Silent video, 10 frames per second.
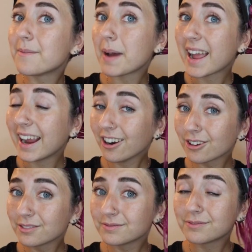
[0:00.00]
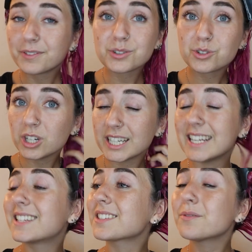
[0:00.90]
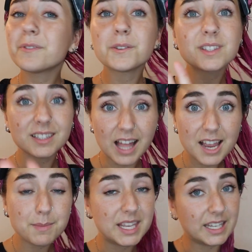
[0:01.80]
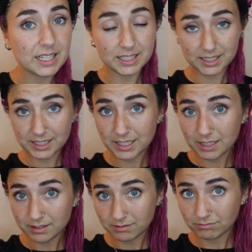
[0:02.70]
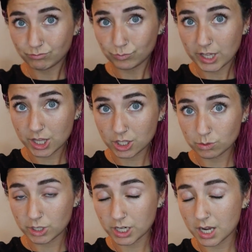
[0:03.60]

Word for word: and my hair feels good. It doesn't feel slimy like this one